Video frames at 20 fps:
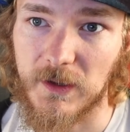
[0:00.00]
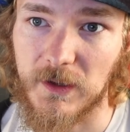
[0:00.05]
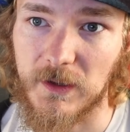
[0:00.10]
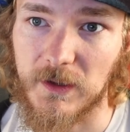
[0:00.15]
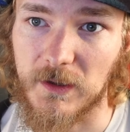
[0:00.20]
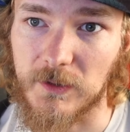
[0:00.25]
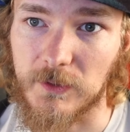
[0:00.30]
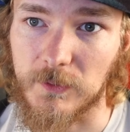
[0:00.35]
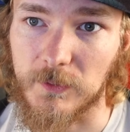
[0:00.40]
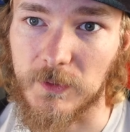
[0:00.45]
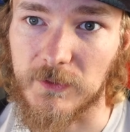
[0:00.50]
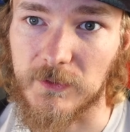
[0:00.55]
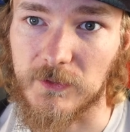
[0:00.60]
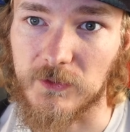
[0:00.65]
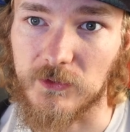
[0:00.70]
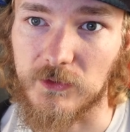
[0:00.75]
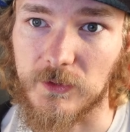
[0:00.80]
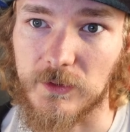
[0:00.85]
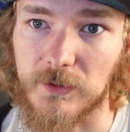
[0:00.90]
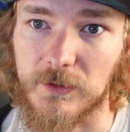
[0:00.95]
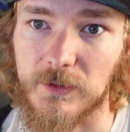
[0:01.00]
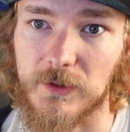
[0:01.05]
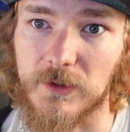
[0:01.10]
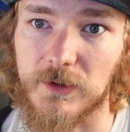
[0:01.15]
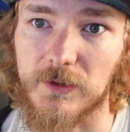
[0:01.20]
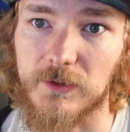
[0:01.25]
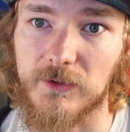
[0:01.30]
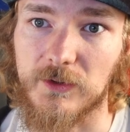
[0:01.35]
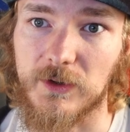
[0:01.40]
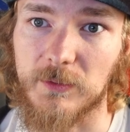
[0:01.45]
I always enjoy a
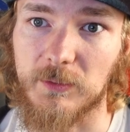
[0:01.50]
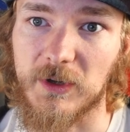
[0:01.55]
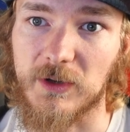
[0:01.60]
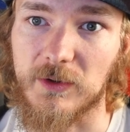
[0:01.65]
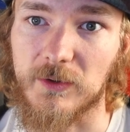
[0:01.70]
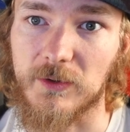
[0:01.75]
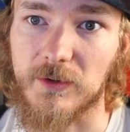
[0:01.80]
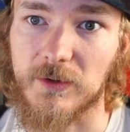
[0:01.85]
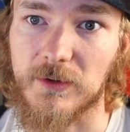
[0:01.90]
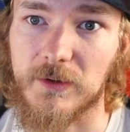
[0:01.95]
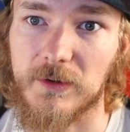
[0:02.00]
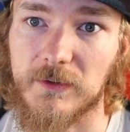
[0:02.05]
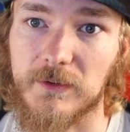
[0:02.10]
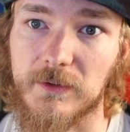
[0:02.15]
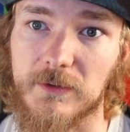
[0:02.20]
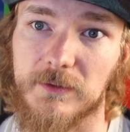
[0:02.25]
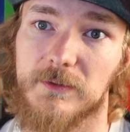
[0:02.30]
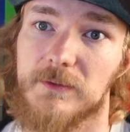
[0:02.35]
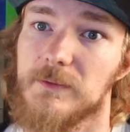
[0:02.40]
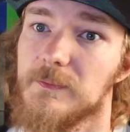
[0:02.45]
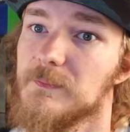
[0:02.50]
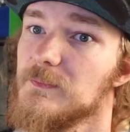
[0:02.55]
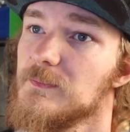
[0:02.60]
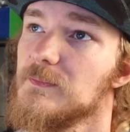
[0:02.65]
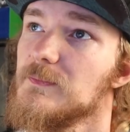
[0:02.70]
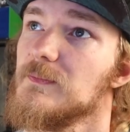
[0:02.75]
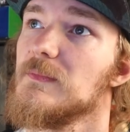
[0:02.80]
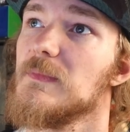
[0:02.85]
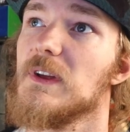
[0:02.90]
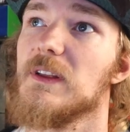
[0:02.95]
good trip in New York, so
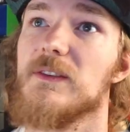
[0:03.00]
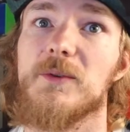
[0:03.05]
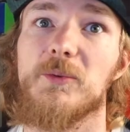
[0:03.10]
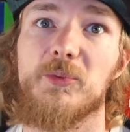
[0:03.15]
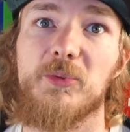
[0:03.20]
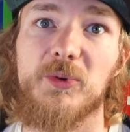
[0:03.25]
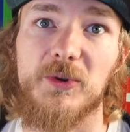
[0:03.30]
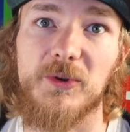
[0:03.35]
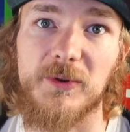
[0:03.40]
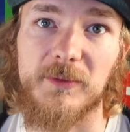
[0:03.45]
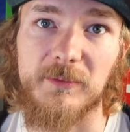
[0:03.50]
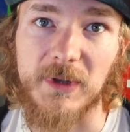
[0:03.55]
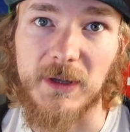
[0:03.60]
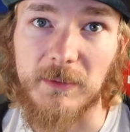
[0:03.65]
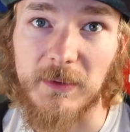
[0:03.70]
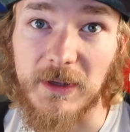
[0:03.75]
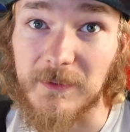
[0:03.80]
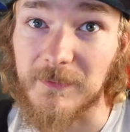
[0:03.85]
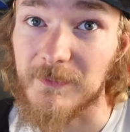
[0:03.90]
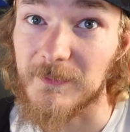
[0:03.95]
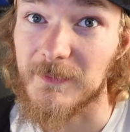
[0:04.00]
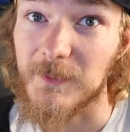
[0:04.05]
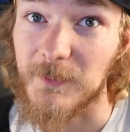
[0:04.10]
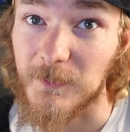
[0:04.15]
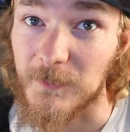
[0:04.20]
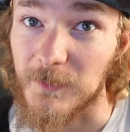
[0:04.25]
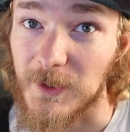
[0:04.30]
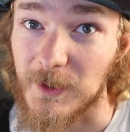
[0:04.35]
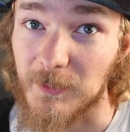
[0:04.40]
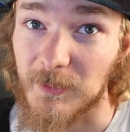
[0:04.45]
at some point maybe
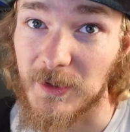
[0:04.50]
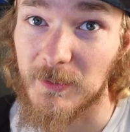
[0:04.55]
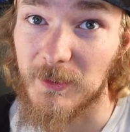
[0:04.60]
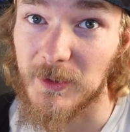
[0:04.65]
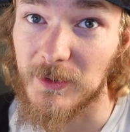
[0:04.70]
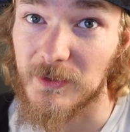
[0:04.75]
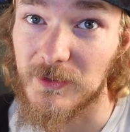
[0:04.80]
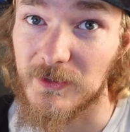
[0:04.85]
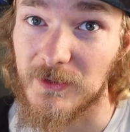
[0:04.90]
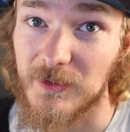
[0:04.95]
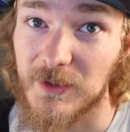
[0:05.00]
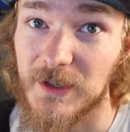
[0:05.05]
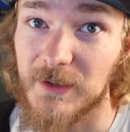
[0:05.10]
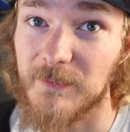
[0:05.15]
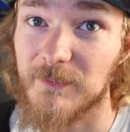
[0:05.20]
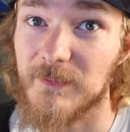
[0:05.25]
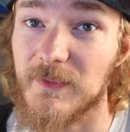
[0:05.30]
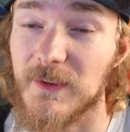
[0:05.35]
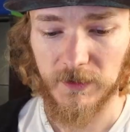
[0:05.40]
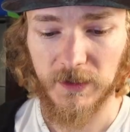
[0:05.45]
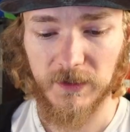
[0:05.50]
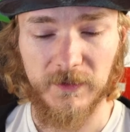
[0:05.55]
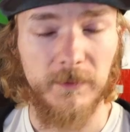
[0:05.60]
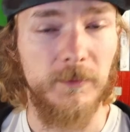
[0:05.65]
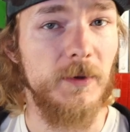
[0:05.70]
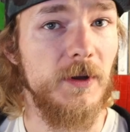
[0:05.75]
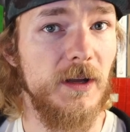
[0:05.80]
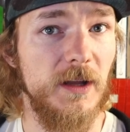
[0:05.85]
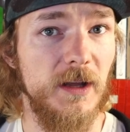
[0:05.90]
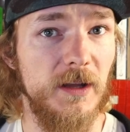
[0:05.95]
we'll be able to do it. I guess
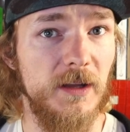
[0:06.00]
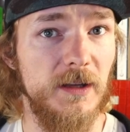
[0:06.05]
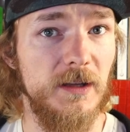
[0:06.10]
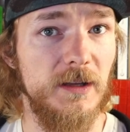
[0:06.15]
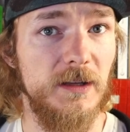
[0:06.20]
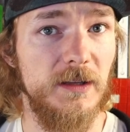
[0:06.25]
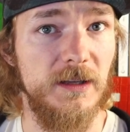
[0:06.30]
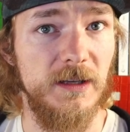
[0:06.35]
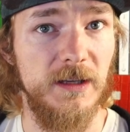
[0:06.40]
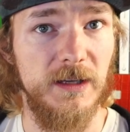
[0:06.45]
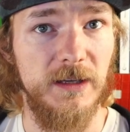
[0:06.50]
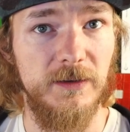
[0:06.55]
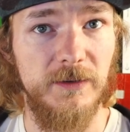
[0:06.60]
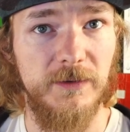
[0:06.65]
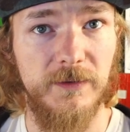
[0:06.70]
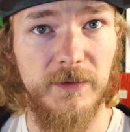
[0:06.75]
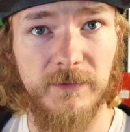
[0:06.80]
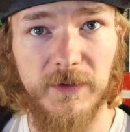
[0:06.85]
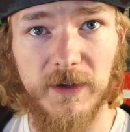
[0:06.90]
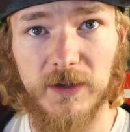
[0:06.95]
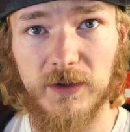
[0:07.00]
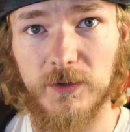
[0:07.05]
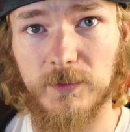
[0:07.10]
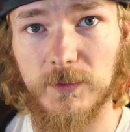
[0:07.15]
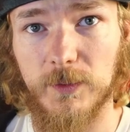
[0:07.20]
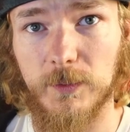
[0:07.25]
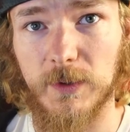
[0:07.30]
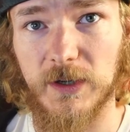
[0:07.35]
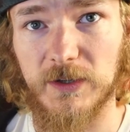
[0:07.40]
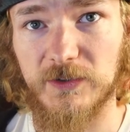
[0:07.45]
I'm gonna end it here, so thank you
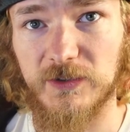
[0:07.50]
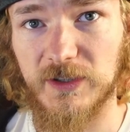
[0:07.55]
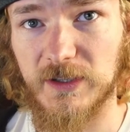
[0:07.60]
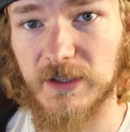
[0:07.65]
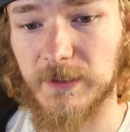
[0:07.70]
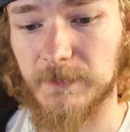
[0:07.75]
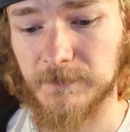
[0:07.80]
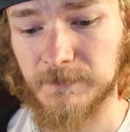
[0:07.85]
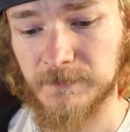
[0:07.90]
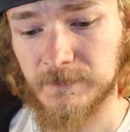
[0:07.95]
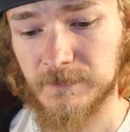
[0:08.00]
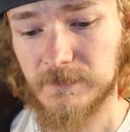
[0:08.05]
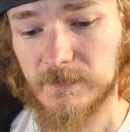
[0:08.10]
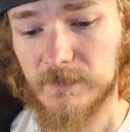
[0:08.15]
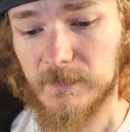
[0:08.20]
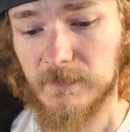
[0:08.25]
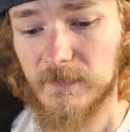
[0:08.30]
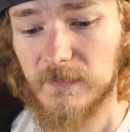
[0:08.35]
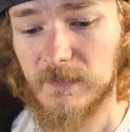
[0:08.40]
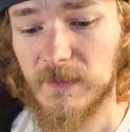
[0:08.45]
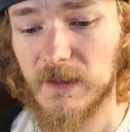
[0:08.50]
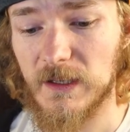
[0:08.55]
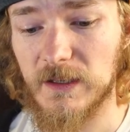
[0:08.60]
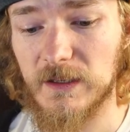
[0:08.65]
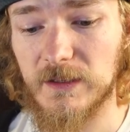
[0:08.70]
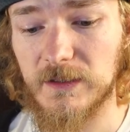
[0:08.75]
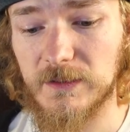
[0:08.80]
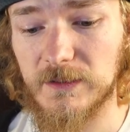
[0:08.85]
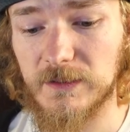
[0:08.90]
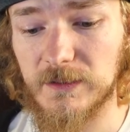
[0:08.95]
for watching.
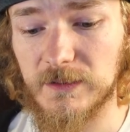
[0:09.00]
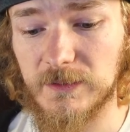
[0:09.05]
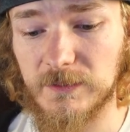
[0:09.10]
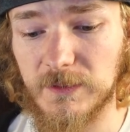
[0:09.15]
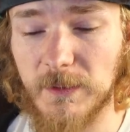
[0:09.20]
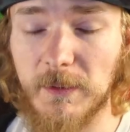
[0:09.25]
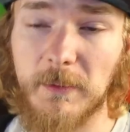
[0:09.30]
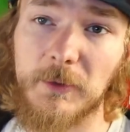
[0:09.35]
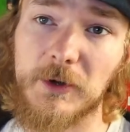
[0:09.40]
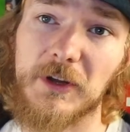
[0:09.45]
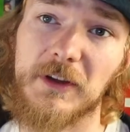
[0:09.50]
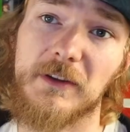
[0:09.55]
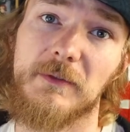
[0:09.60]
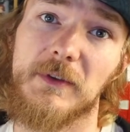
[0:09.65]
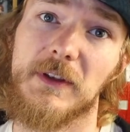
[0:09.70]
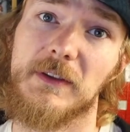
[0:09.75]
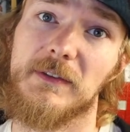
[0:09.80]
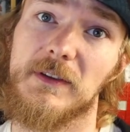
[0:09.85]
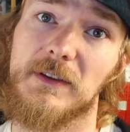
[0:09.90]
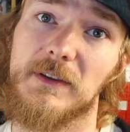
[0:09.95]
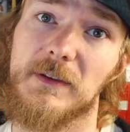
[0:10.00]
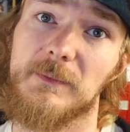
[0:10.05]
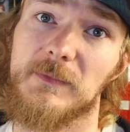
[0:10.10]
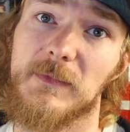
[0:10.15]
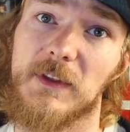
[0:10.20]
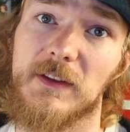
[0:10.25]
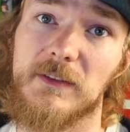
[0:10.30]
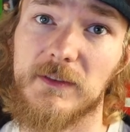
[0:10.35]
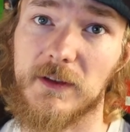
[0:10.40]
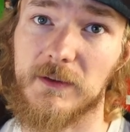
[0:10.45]
Remember that Fitzy
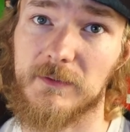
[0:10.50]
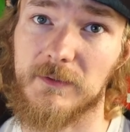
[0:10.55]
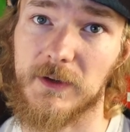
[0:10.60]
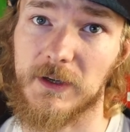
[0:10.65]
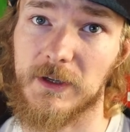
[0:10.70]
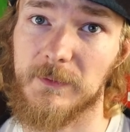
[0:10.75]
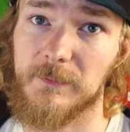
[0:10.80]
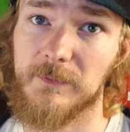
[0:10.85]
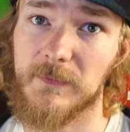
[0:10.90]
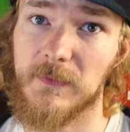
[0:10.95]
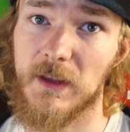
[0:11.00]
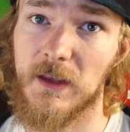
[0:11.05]
is not funny,